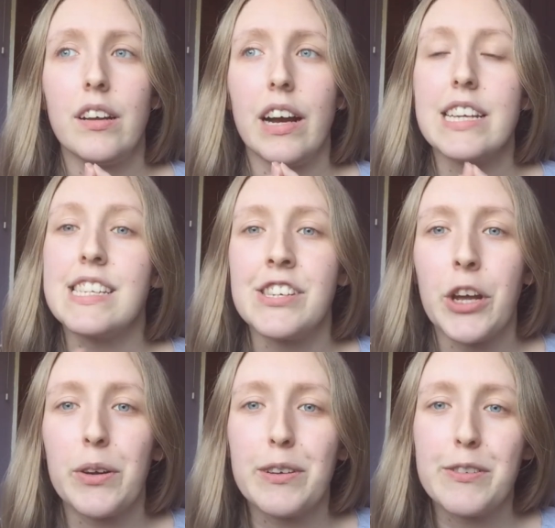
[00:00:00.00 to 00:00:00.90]
I didn't
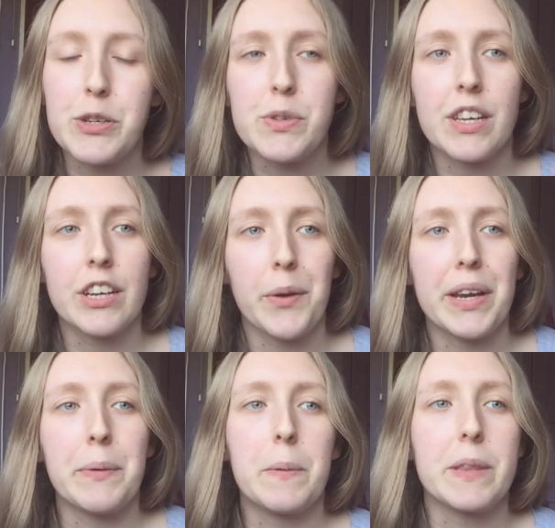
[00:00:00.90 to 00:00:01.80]
know if she was going to go
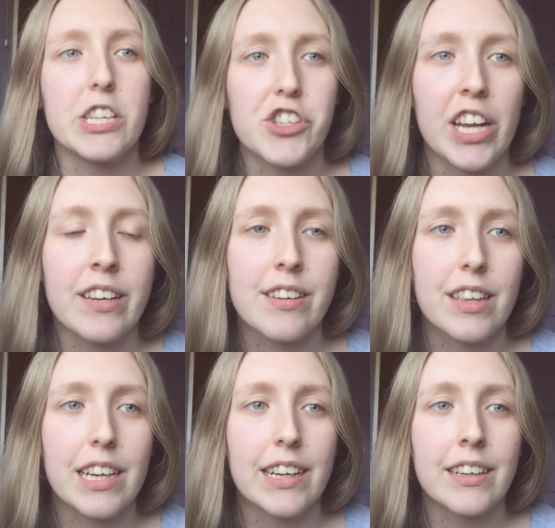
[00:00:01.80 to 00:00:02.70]
anywhere with the gender
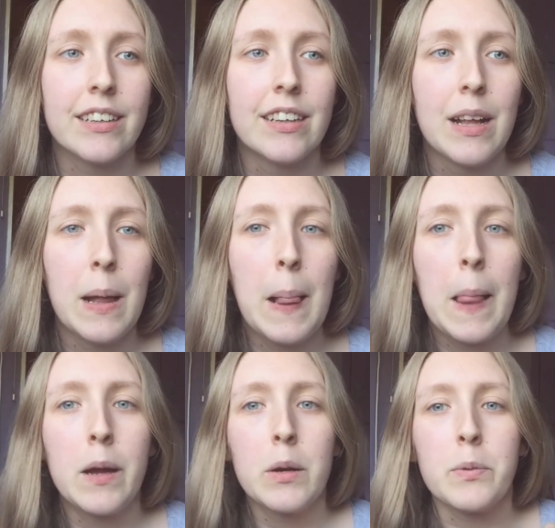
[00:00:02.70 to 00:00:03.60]
thing,
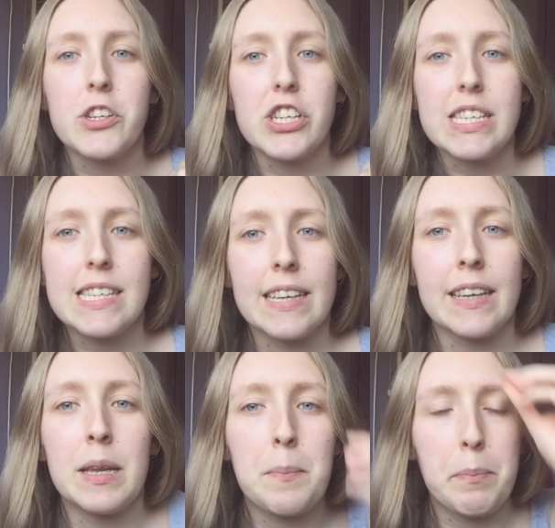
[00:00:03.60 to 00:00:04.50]
which she
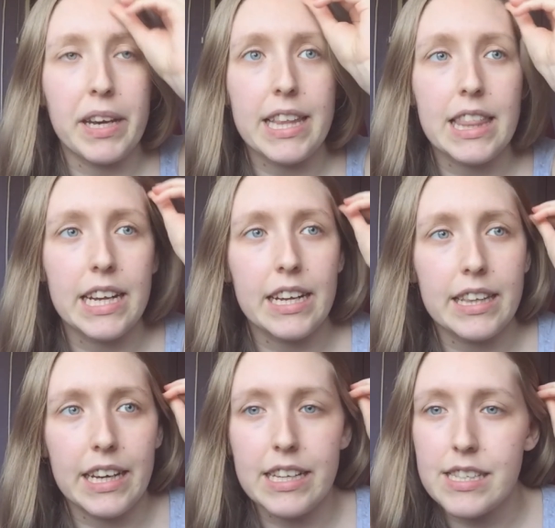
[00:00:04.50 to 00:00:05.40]
didn't, but I think
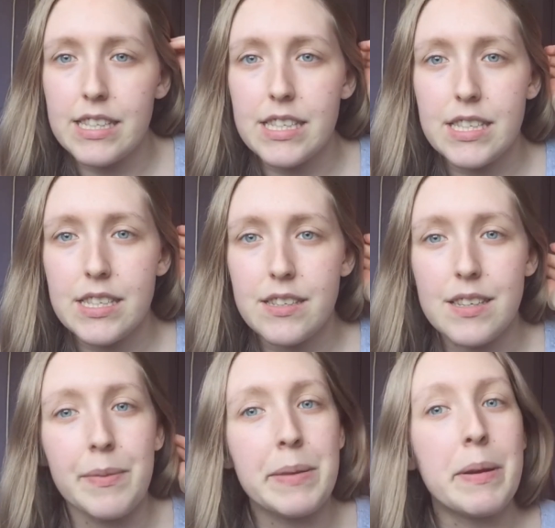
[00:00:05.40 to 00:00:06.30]
that's
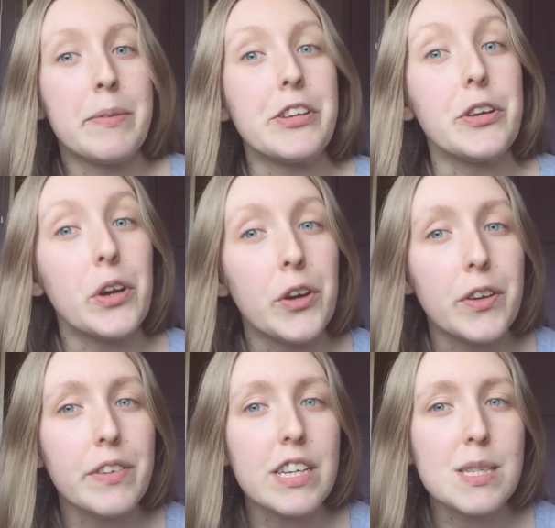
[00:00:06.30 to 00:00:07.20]
something maybe she could
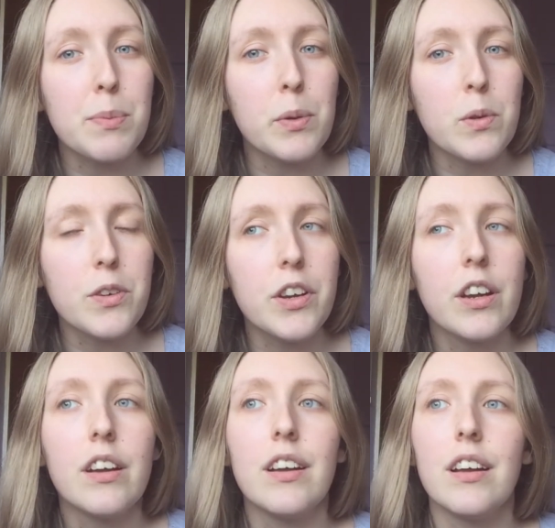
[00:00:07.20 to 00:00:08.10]
have explored,
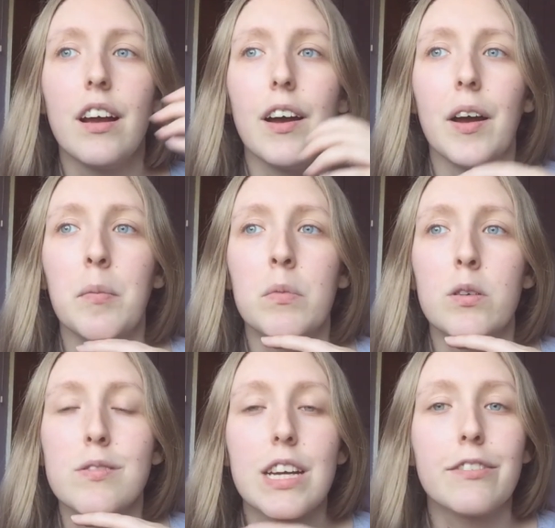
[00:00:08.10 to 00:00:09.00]

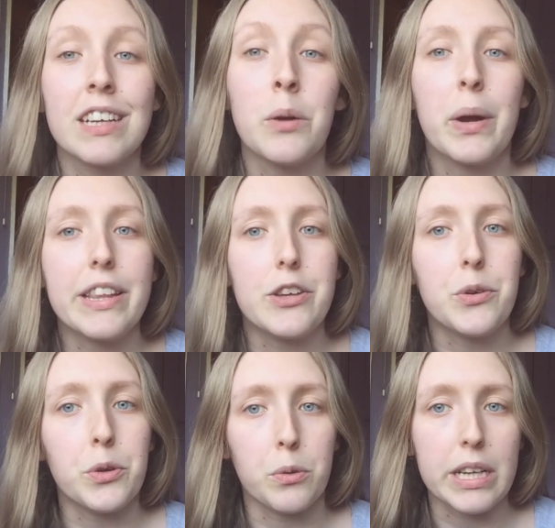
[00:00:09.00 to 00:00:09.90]
or definitely a way that you
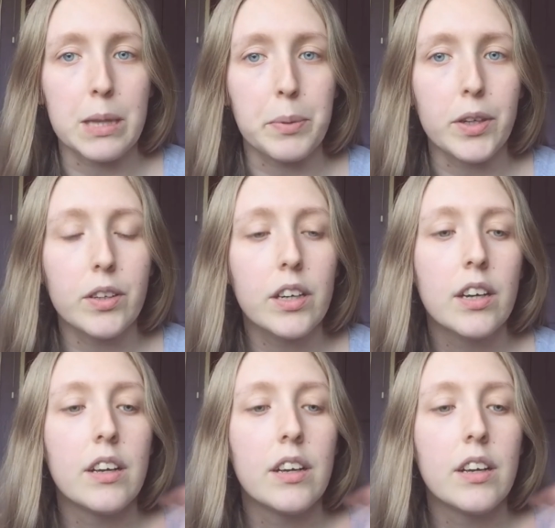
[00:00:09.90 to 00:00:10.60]
could read the book.